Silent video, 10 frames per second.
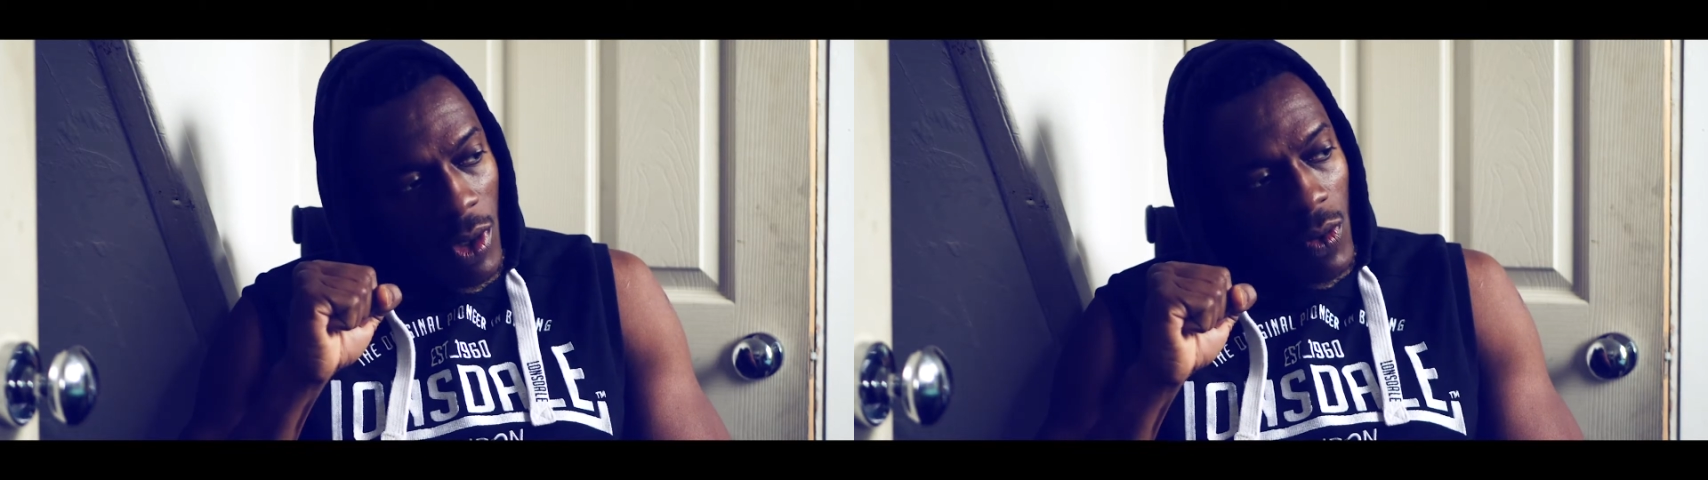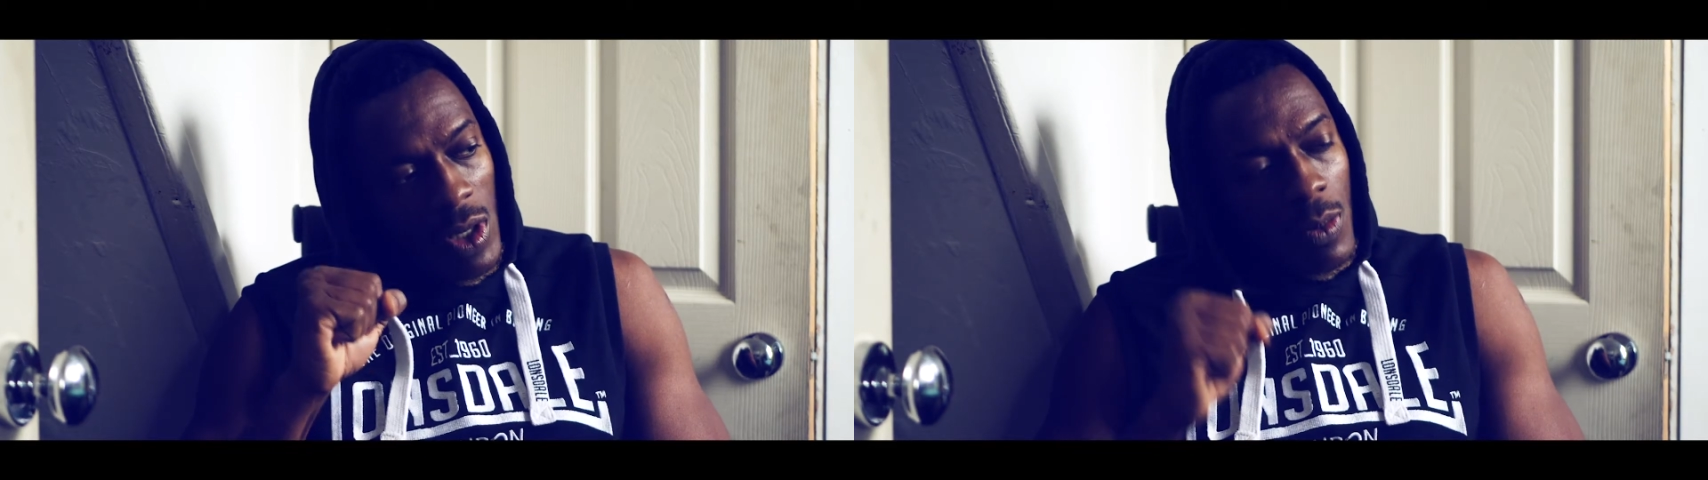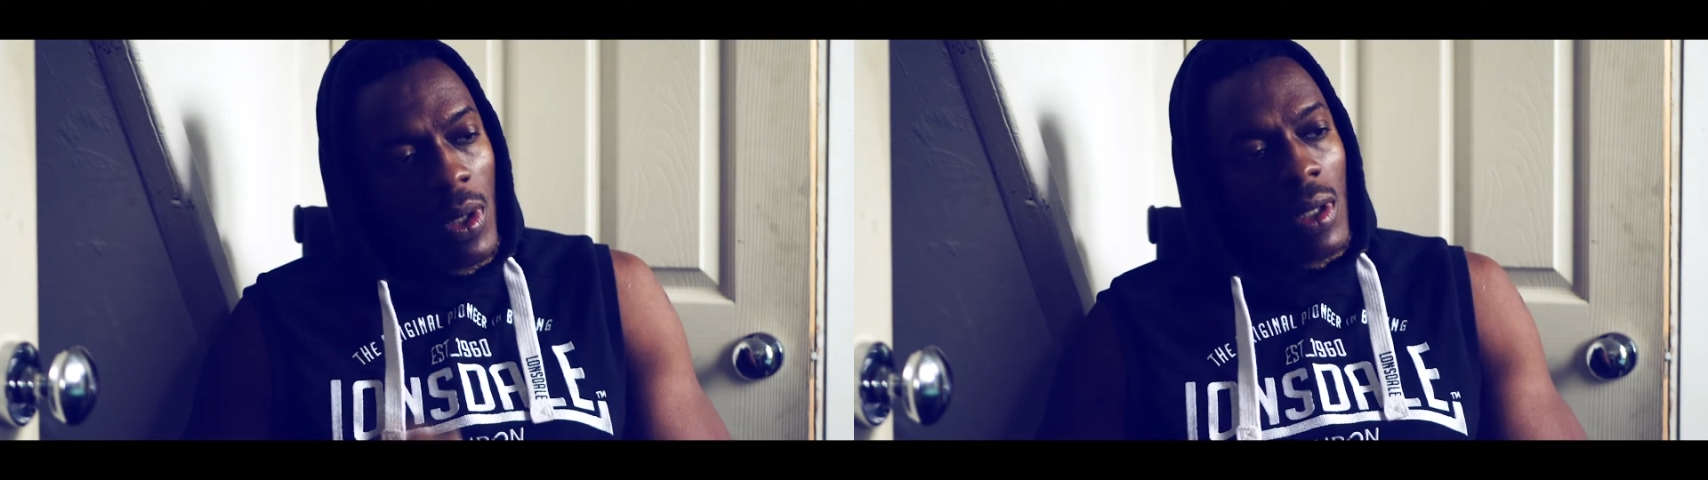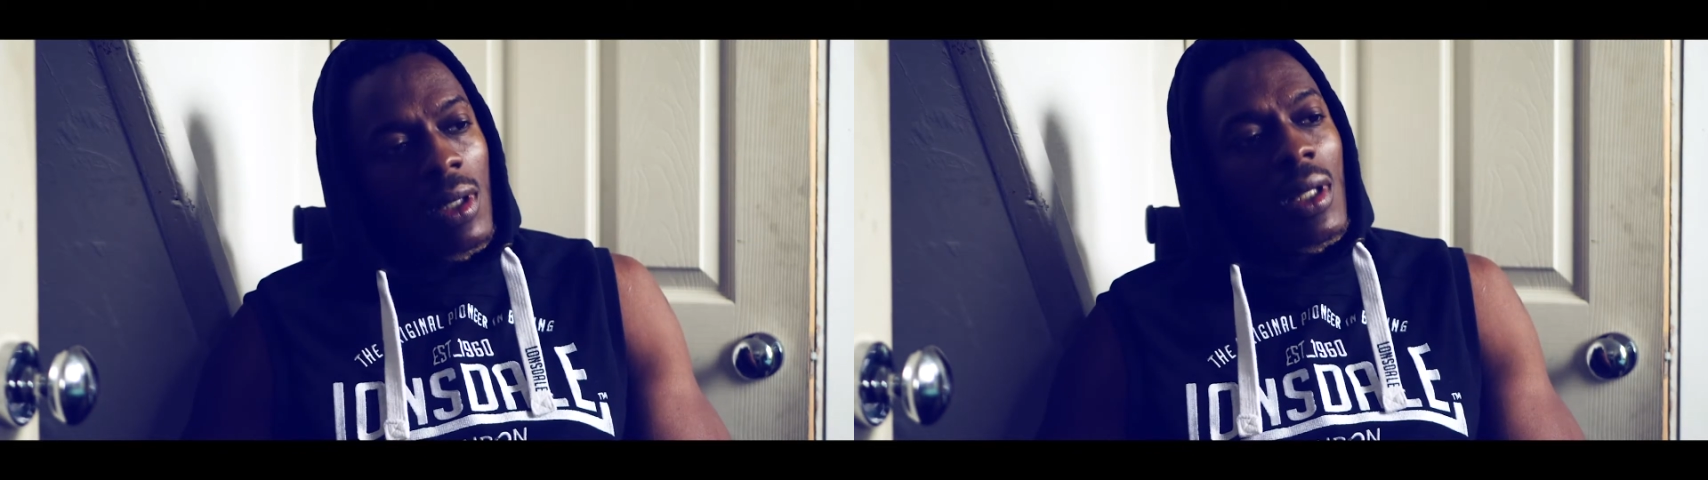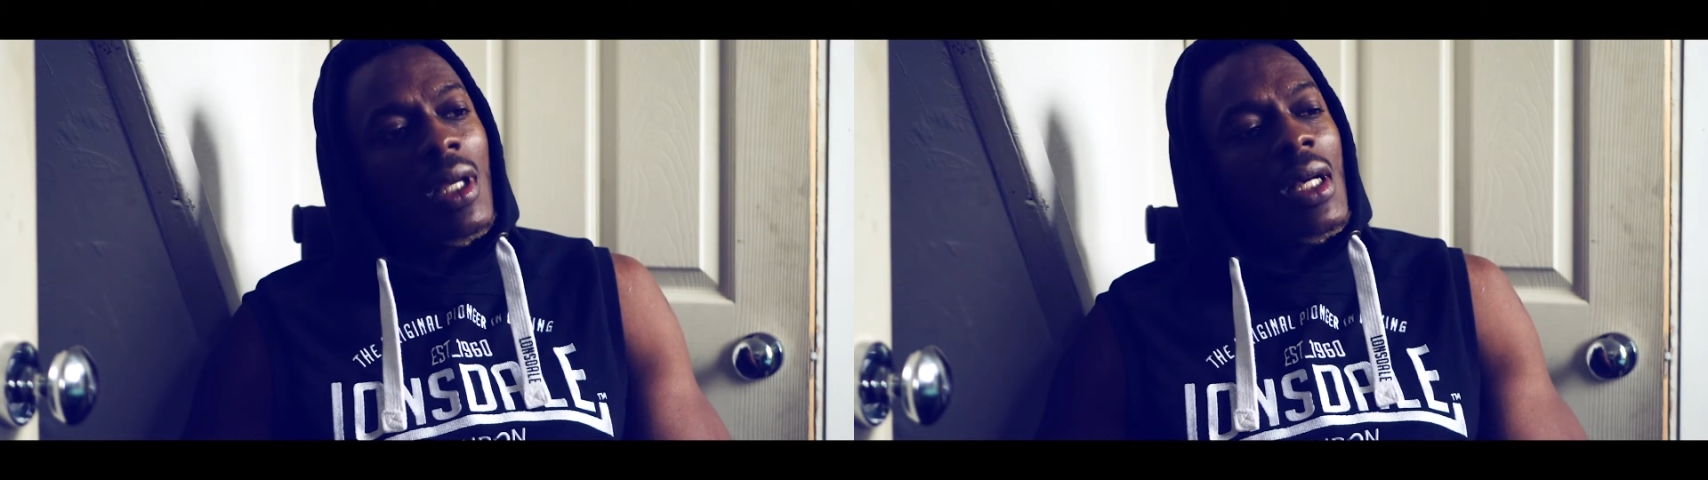
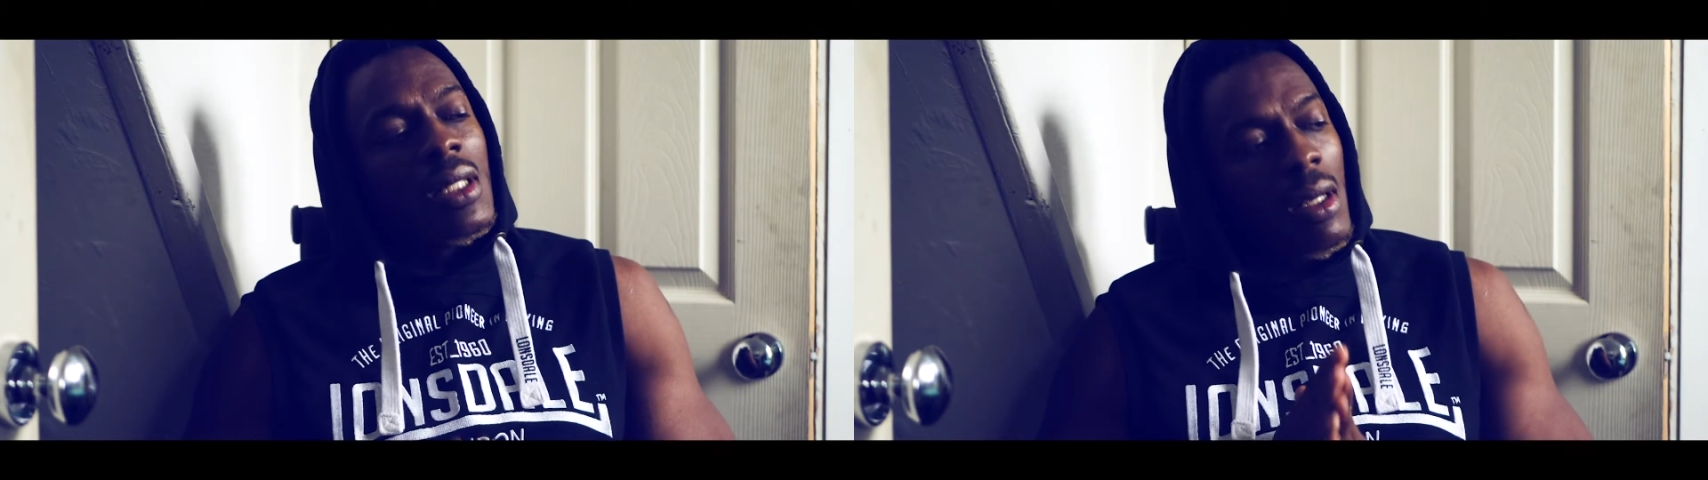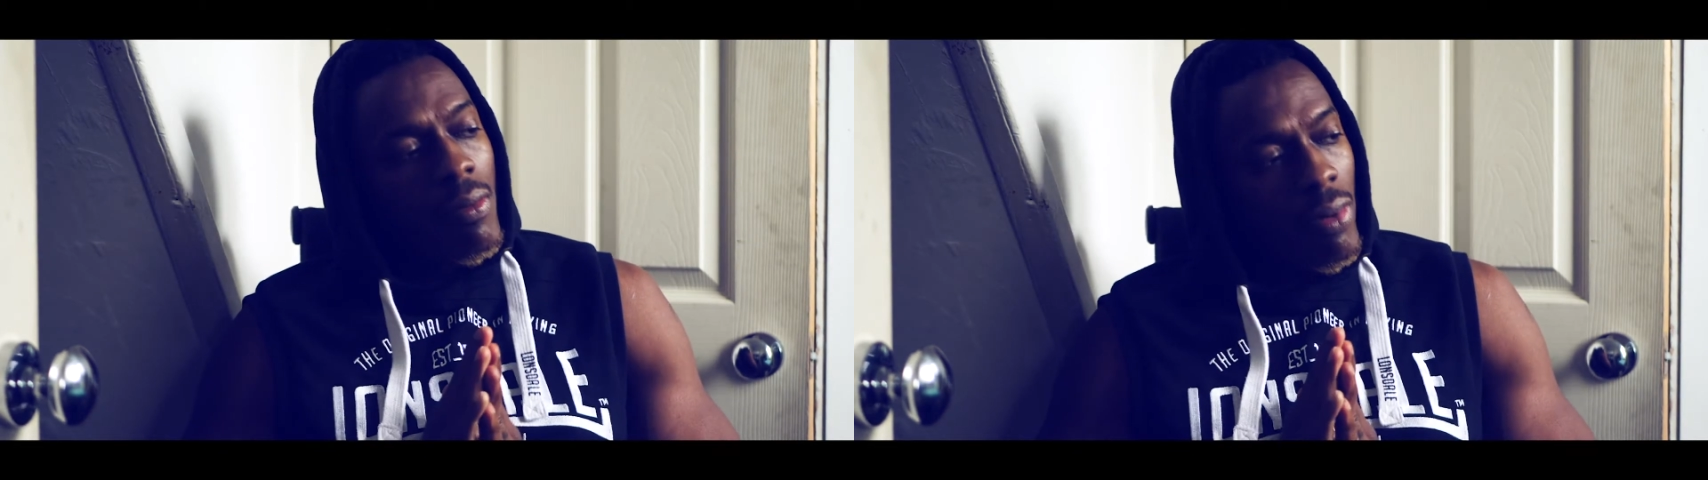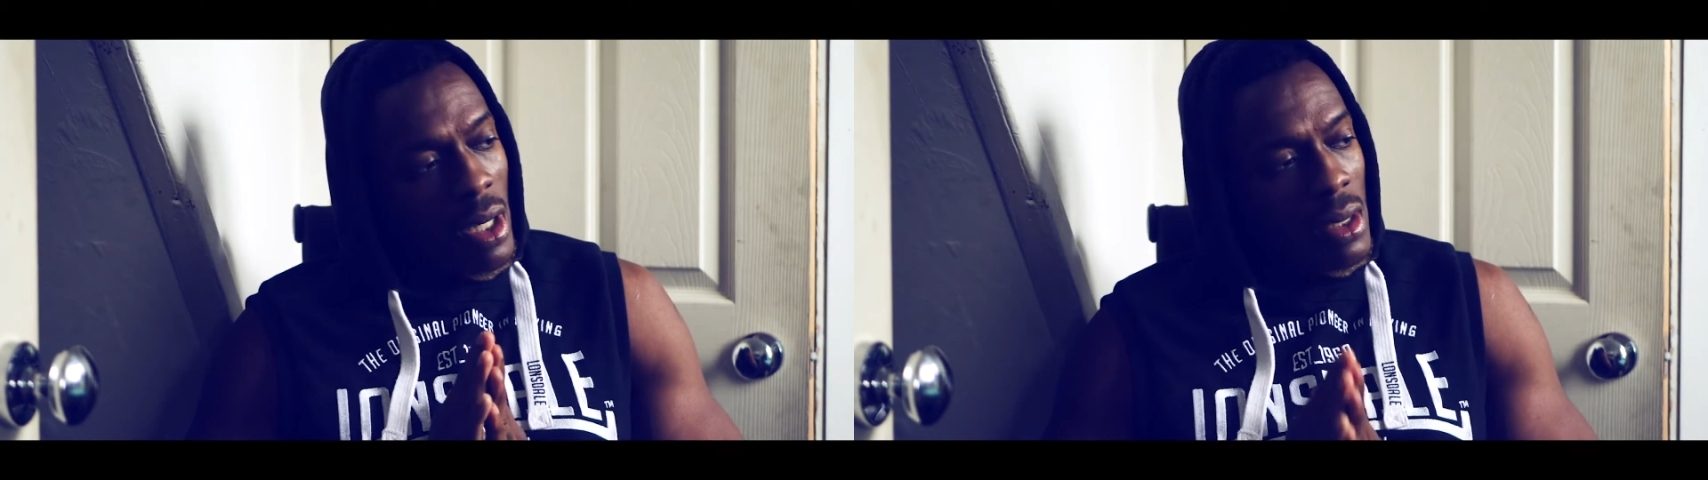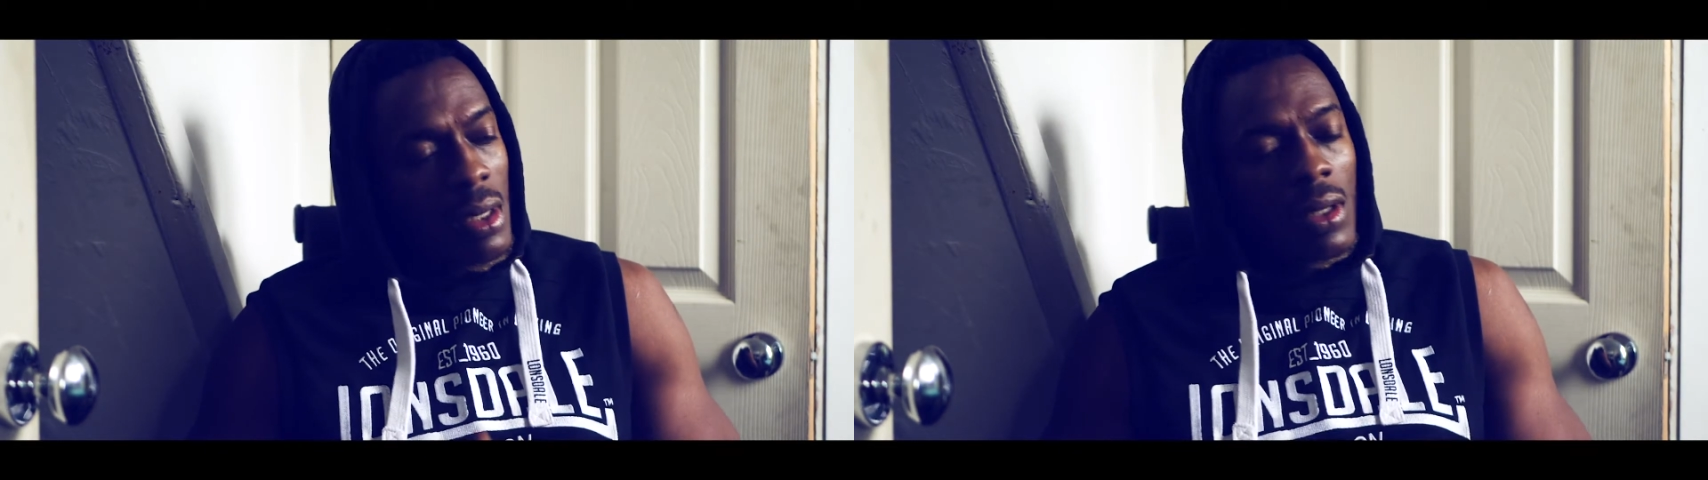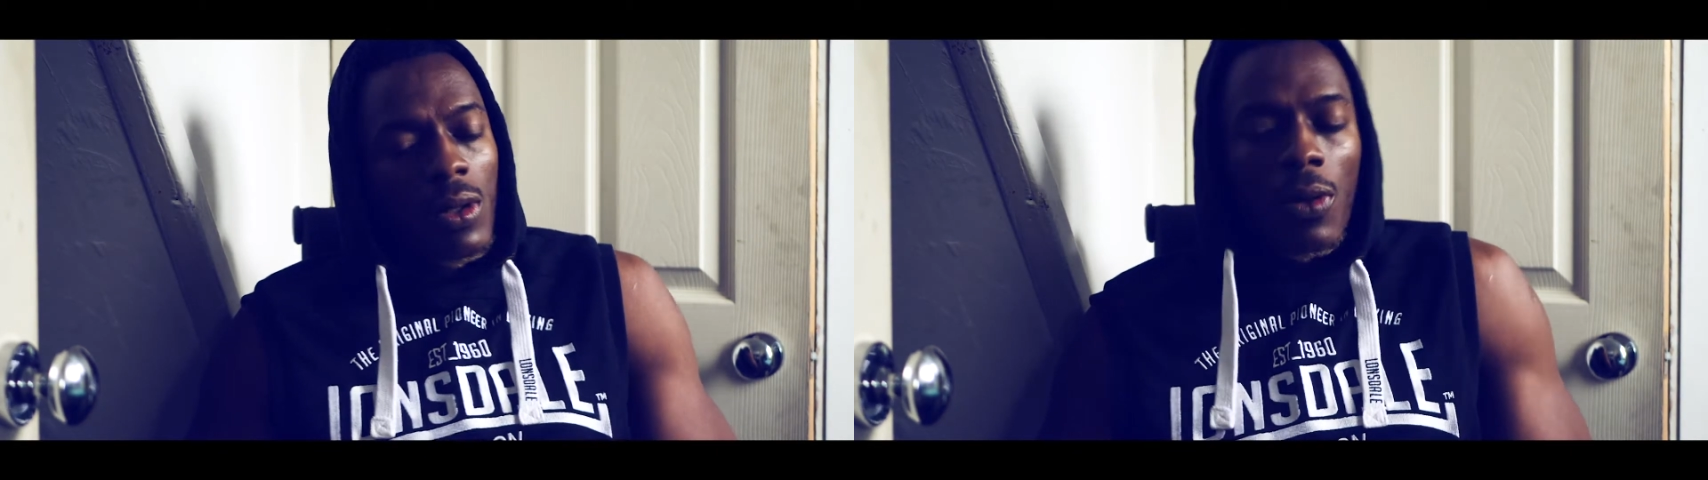respect. Yes,
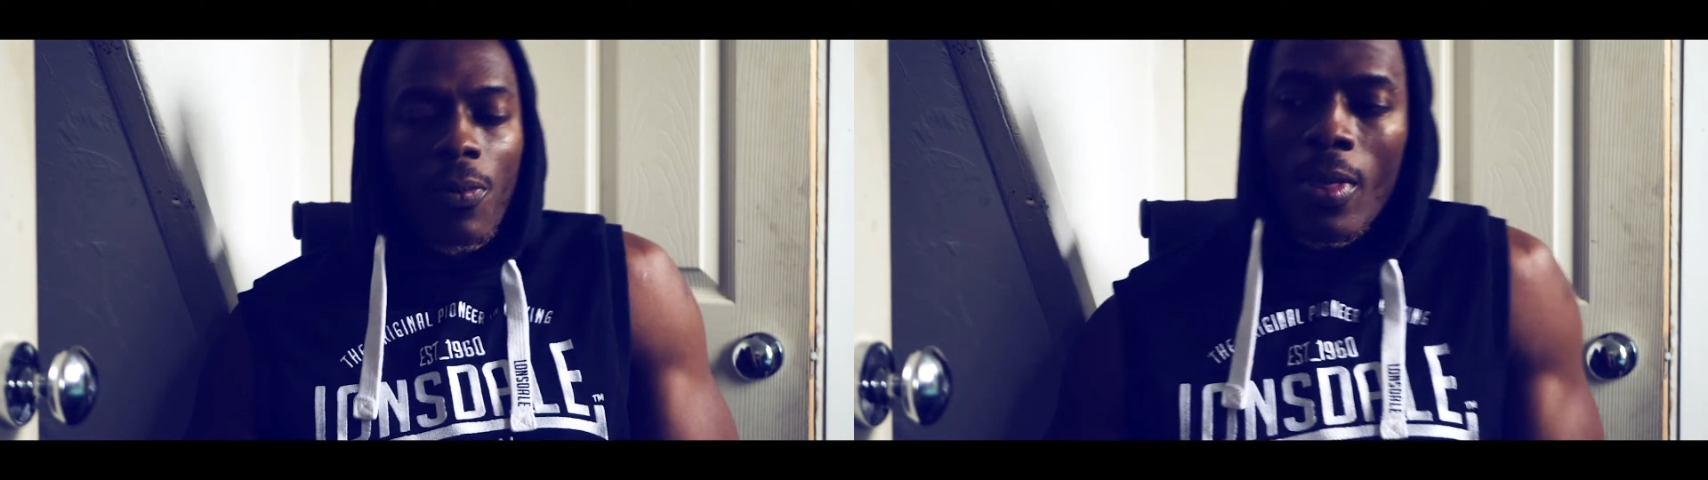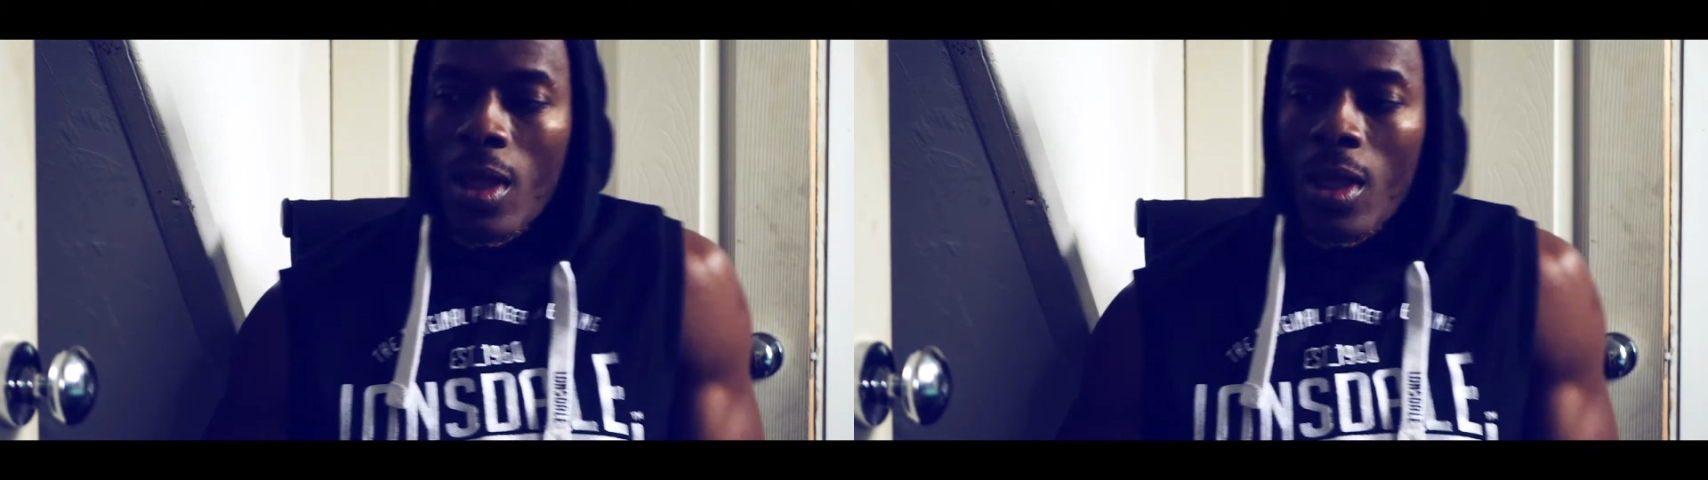Empress, you know?